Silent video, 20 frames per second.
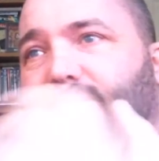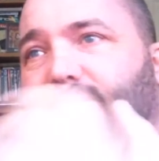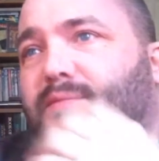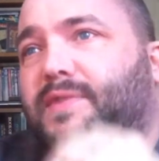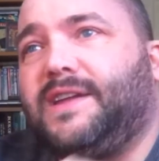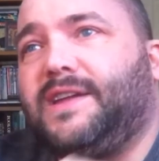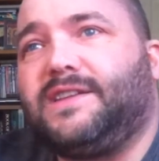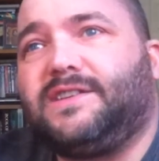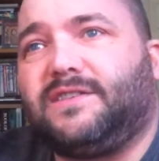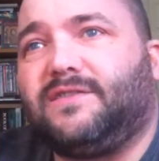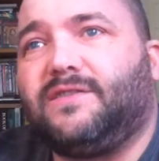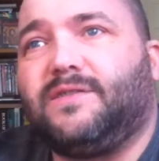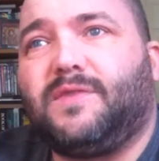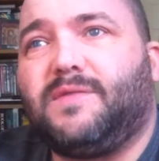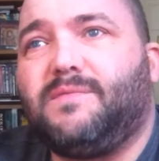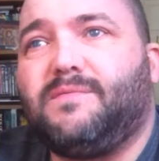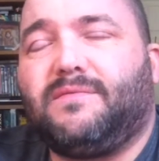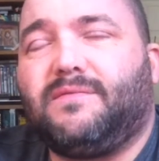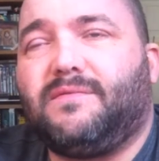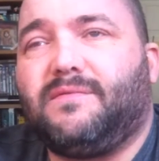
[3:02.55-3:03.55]
can picture in
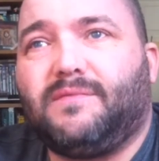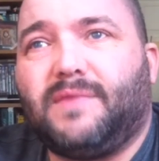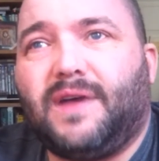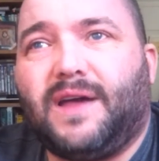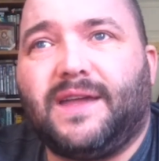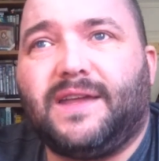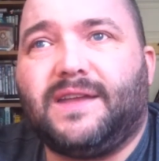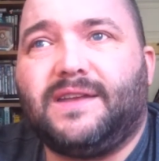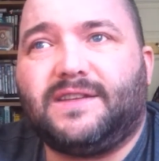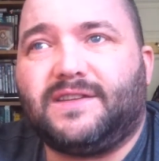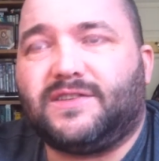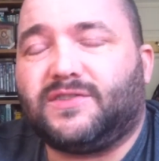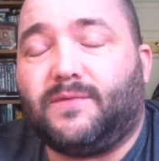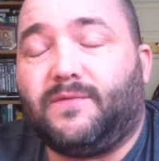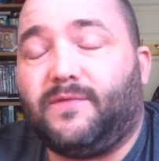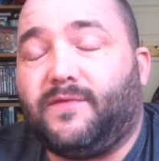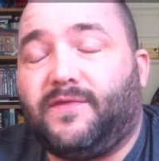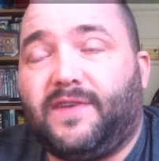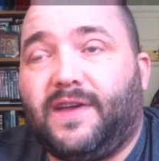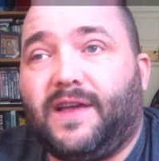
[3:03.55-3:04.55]
my mind is
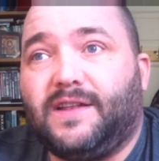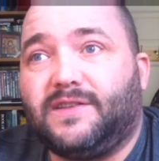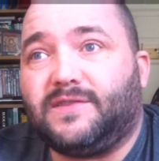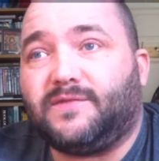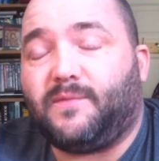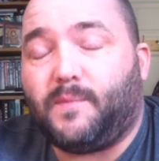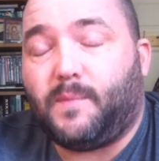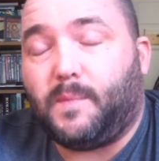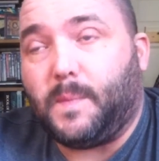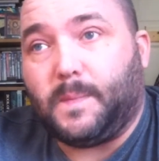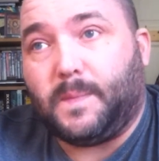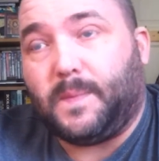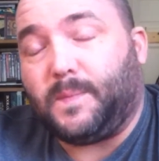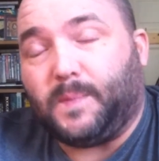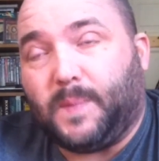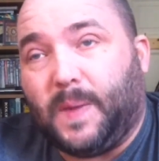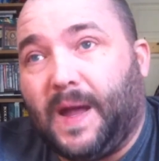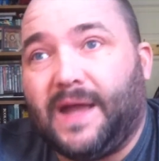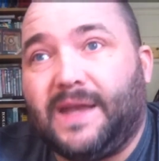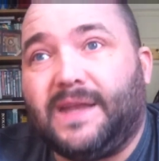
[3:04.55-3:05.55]
some fella's
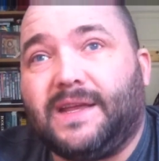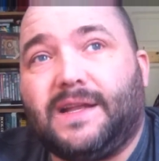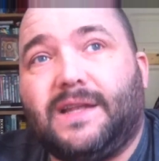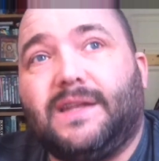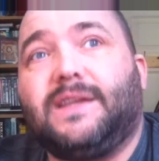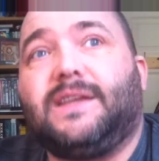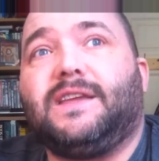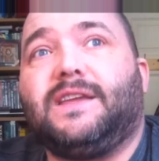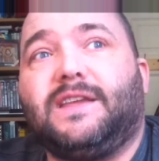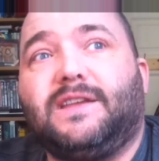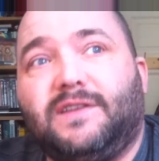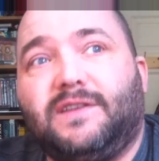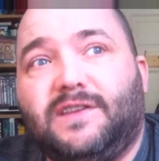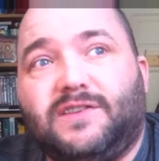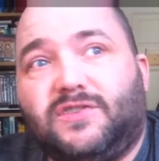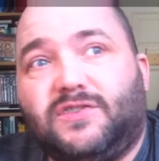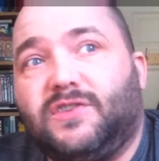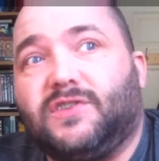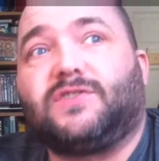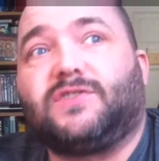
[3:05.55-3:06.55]
panically,
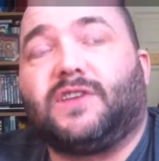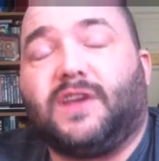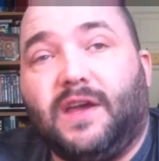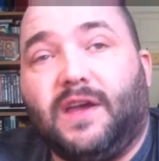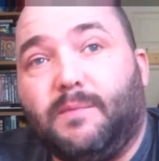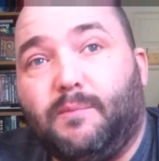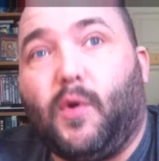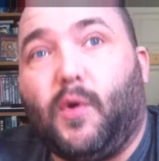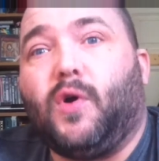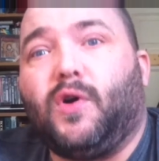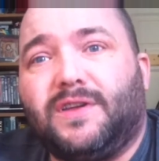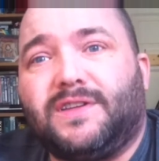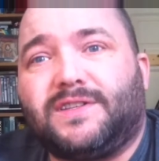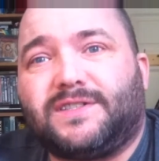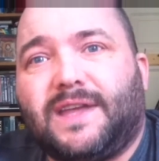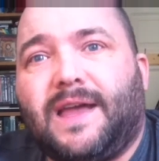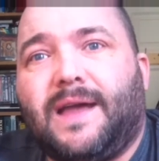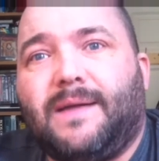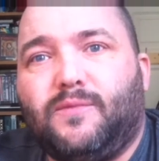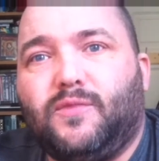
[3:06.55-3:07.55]
he just bought a
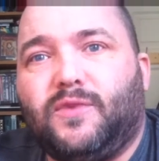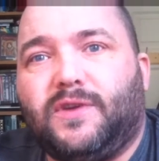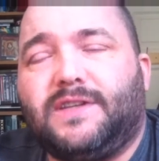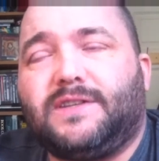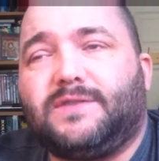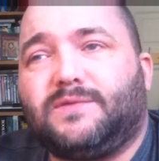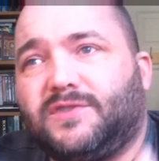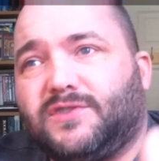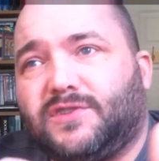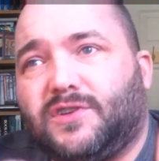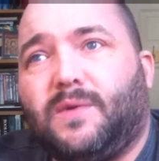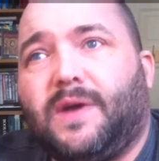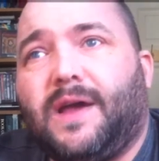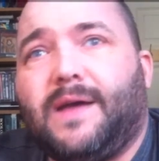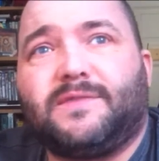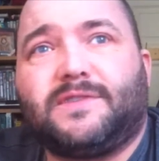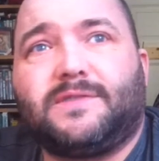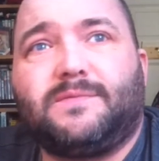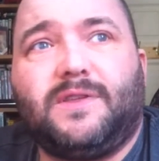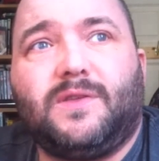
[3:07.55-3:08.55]
sandwich, which so
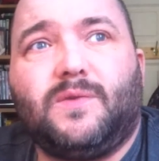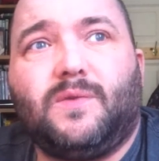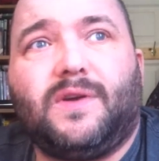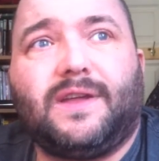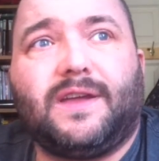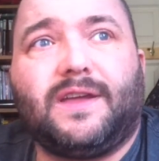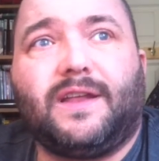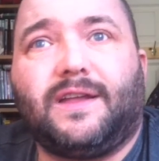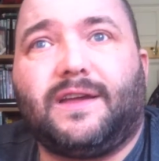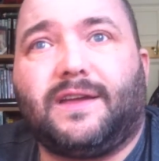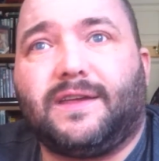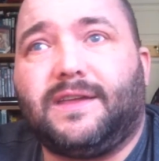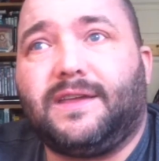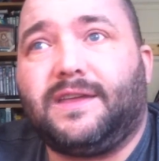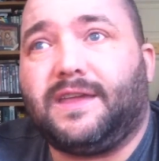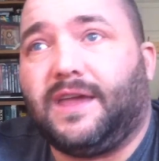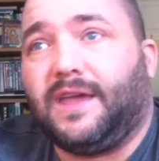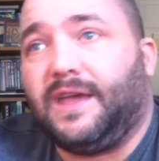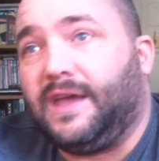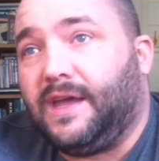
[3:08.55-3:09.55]
happens to be the one I
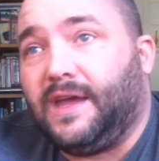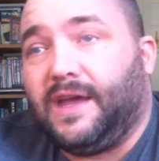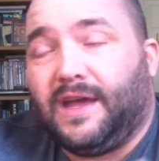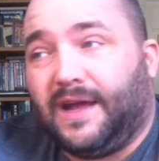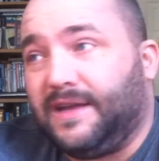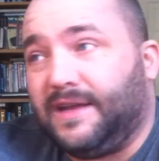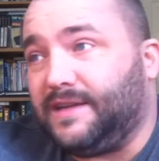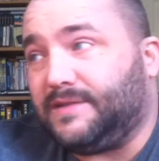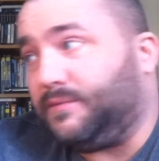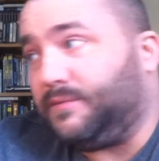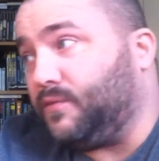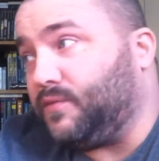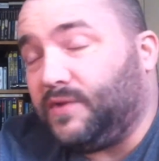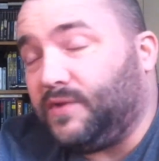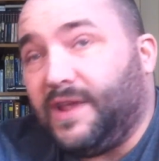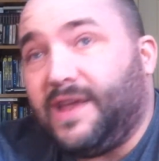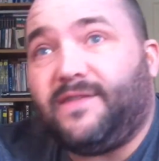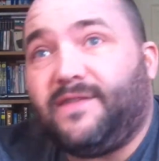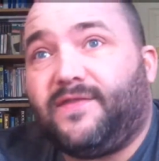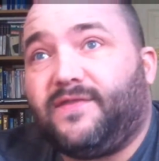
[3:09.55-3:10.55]
like, and he's
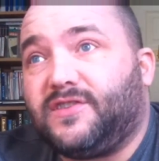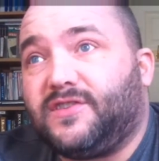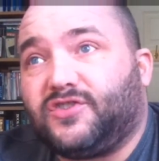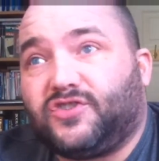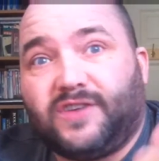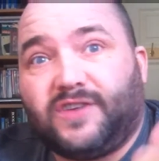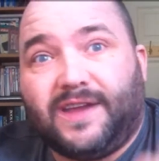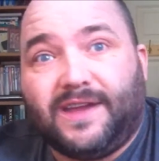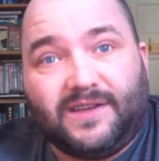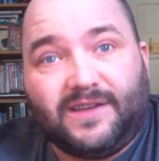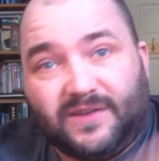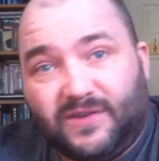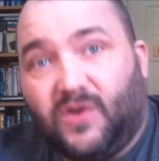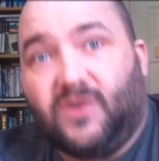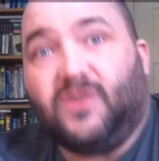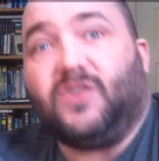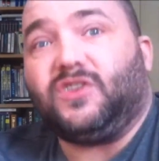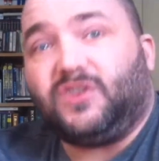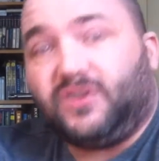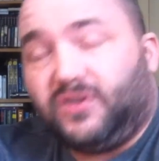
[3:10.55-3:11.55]
late for the train, and
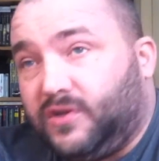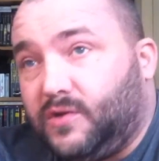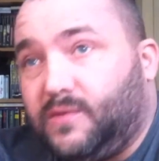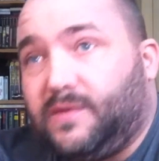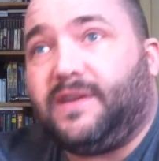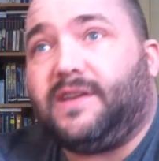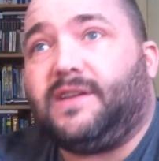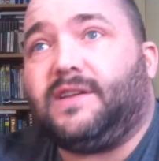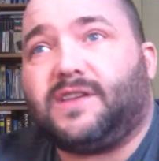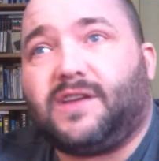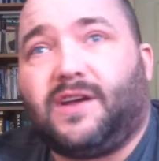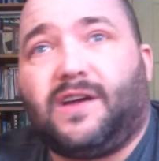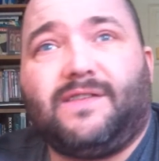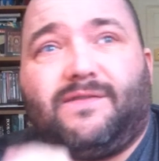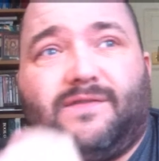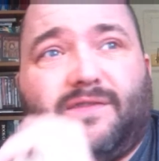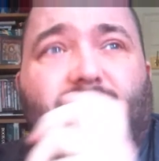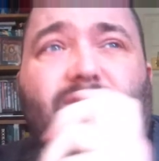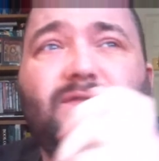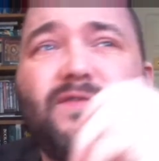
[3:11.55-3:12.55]
oh, you can't even